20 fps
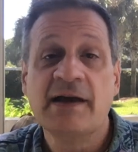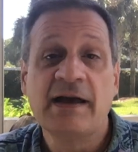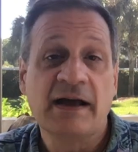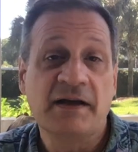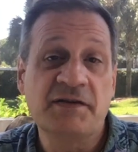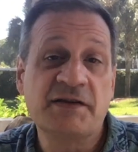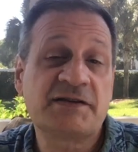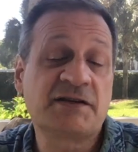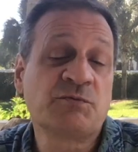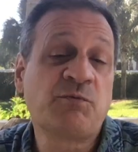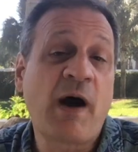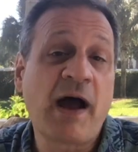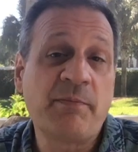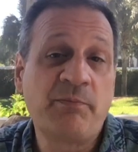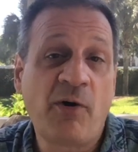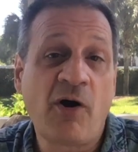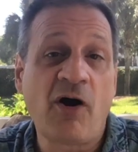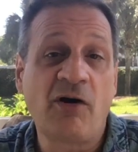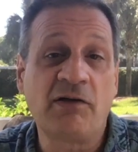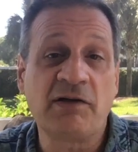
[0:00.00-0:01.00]
And this is why
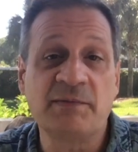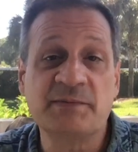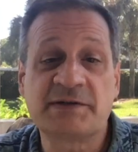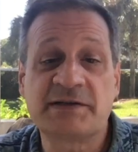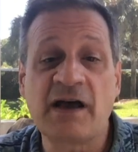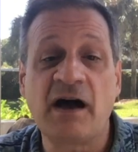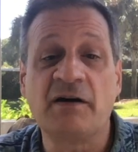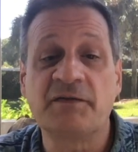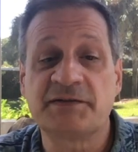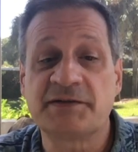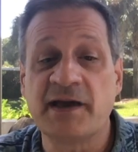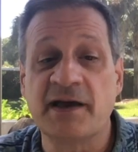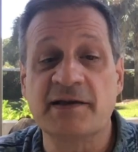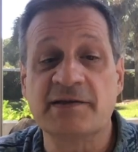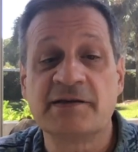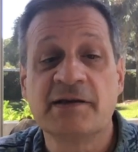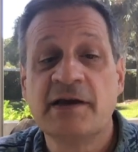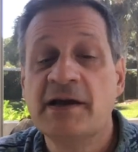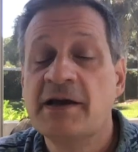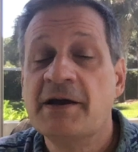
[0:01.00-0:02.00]
Paul himself
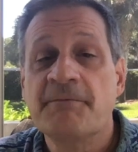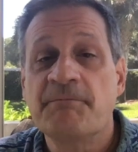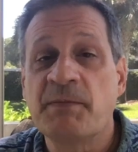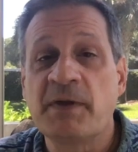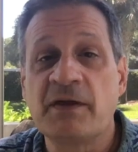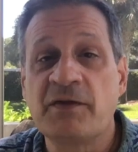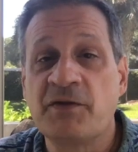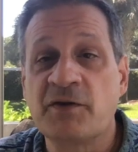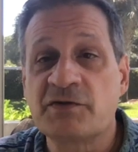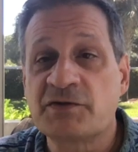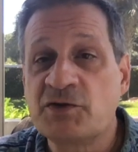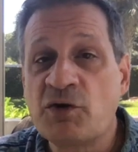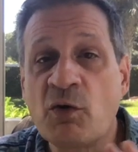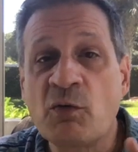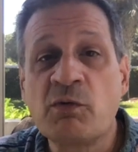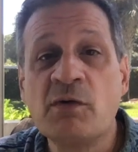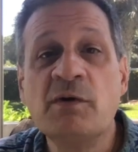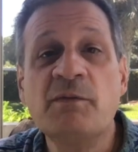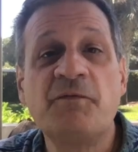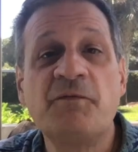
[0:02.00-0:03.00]
says there's no
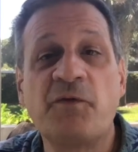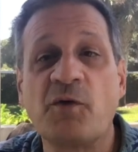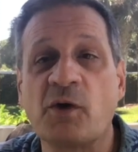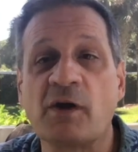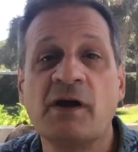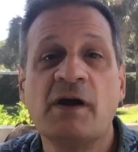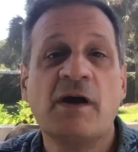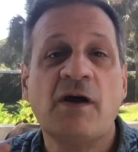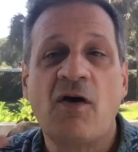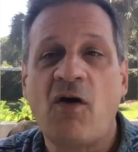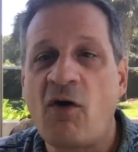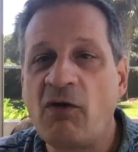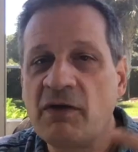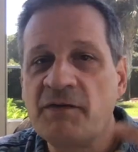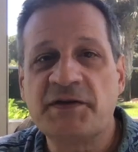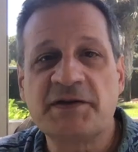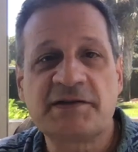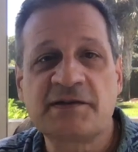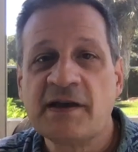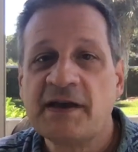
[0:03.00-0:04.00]
room for all of
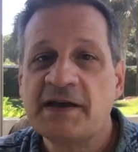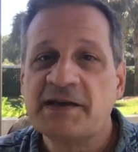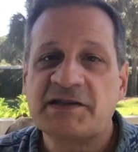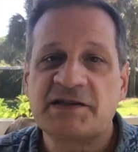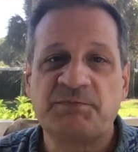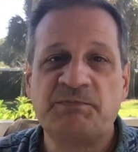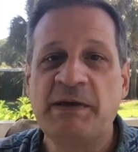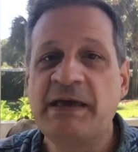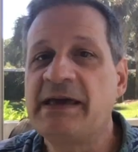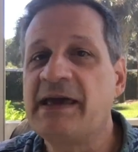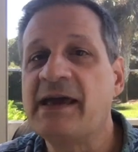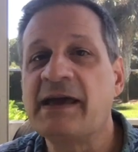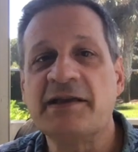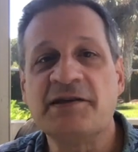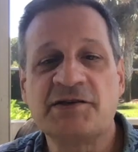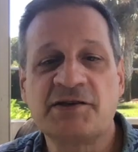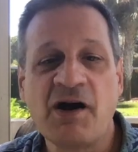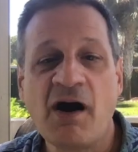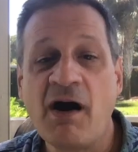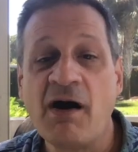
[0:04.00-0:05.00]
this speaking
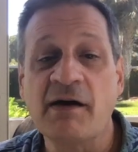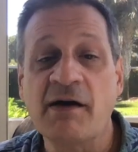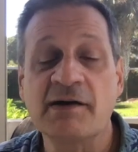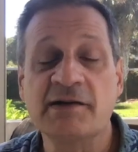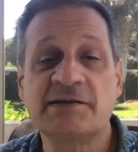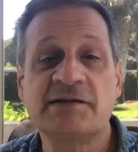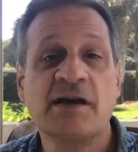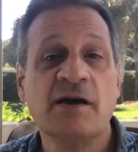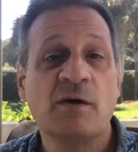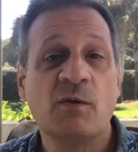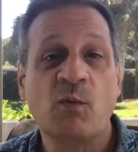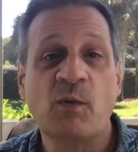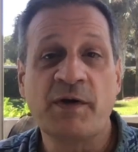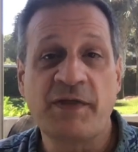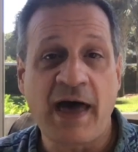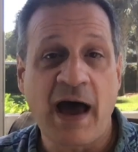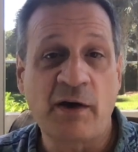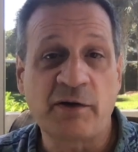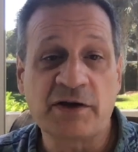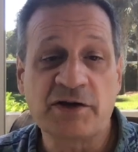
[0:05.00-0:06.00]
in tongues
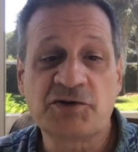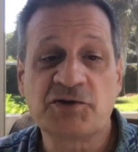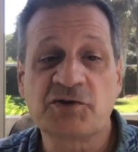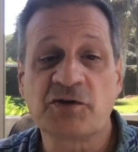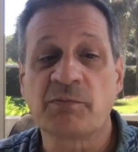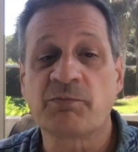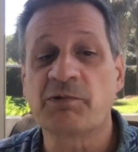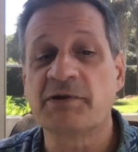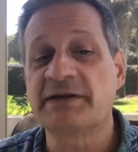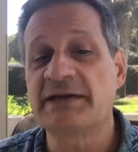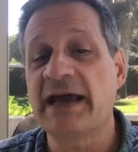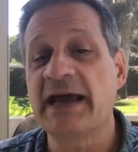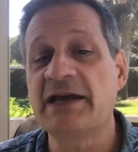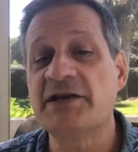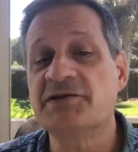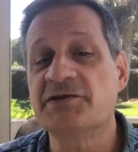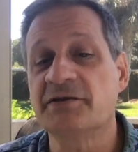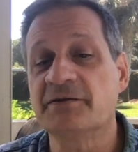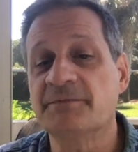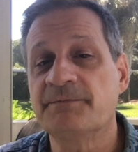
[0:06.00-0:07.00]
without
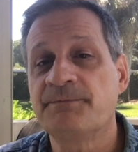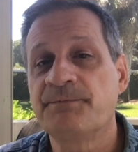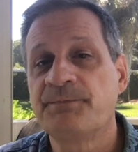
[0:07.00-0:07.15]
interpretation.